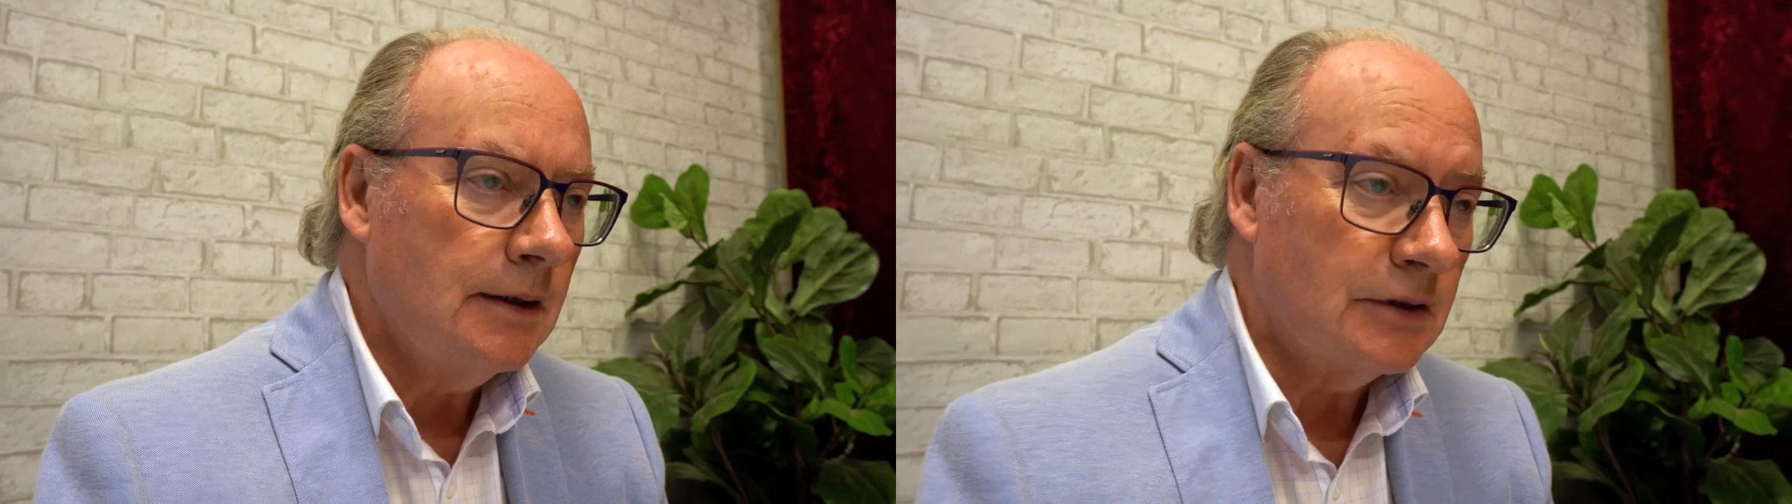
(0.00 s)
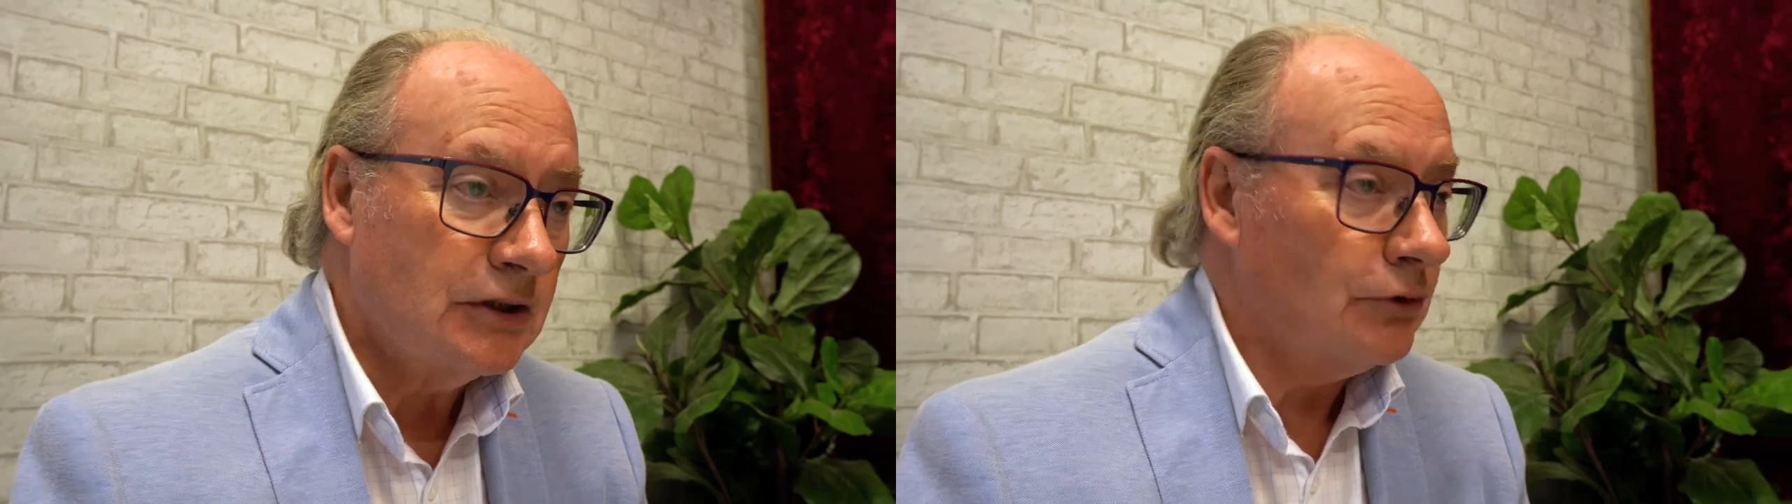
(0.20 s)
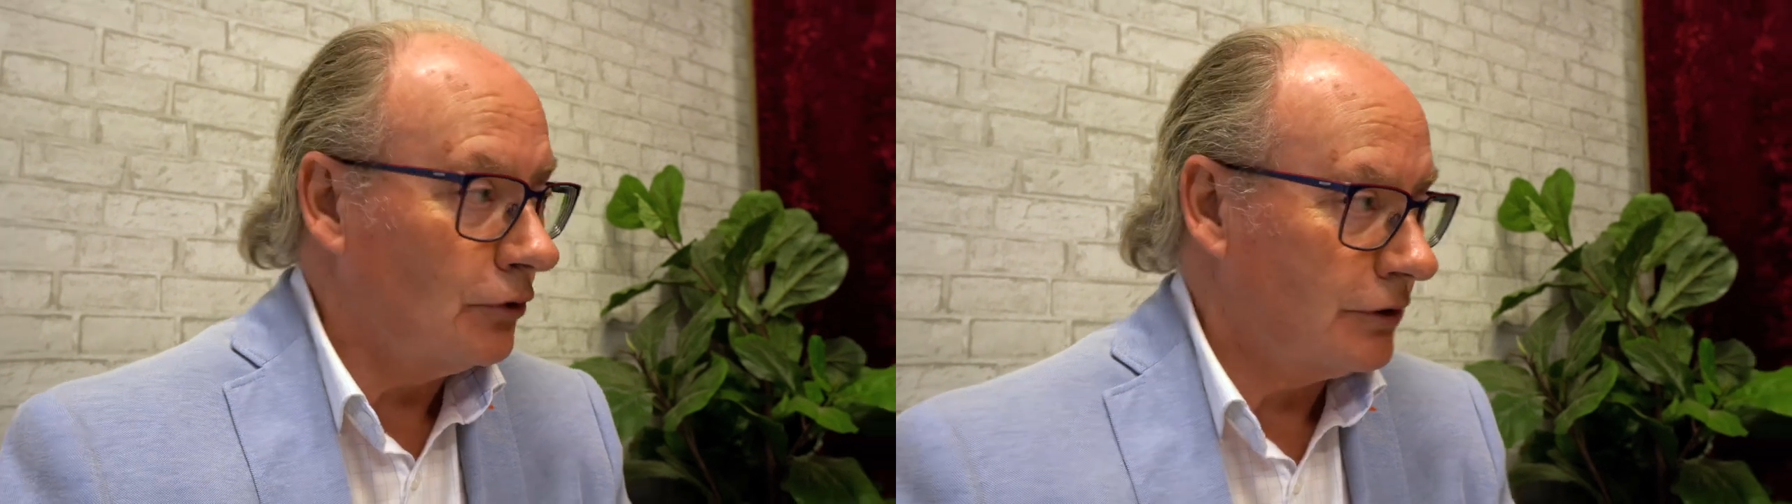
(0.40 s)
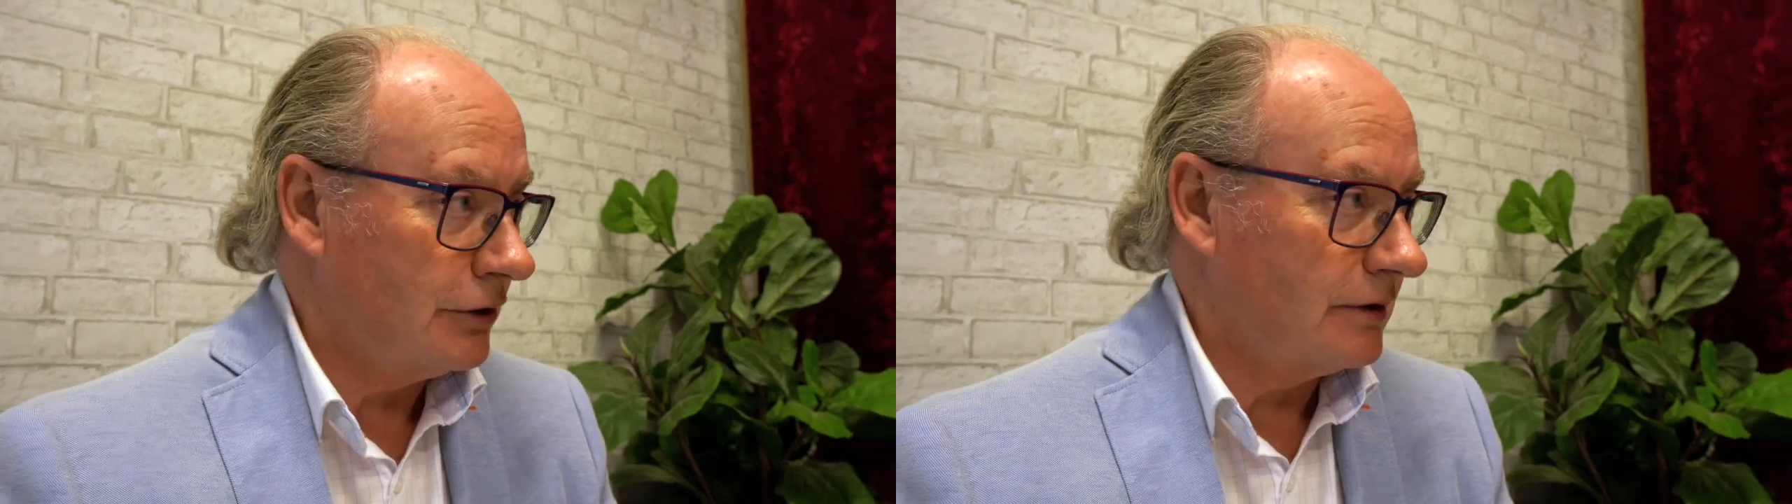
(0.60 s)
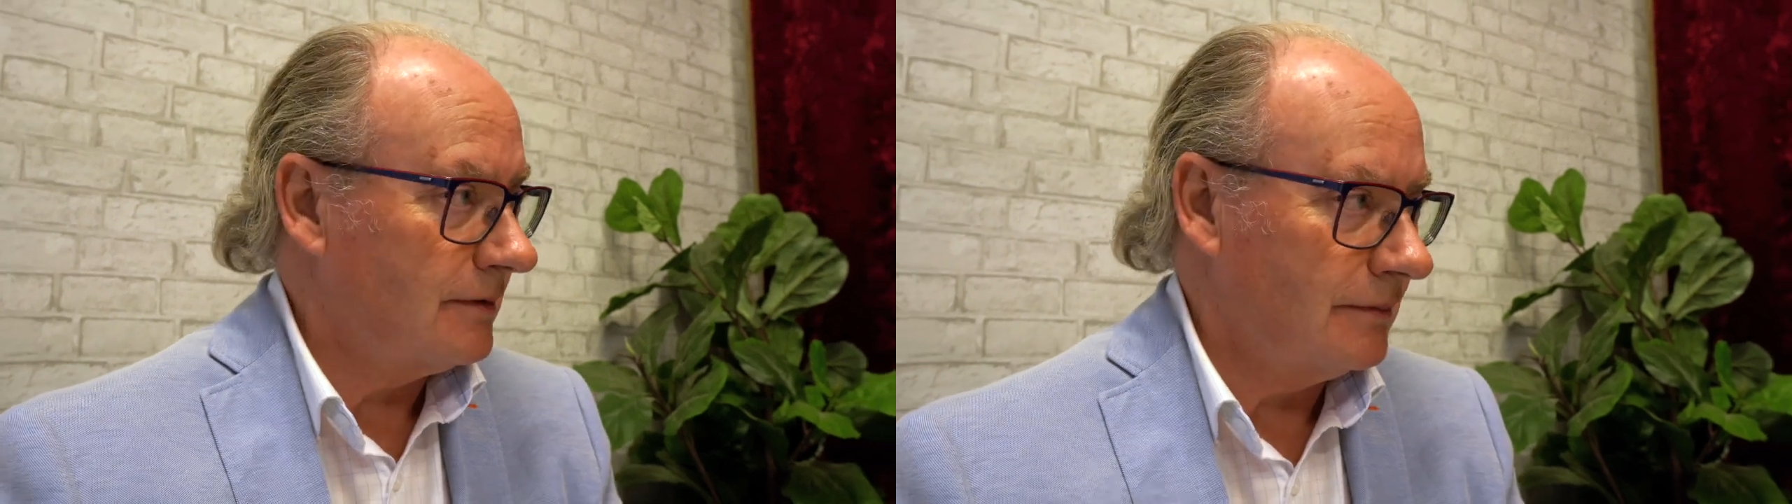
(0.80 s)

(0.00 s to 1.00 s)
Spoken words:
SWORDS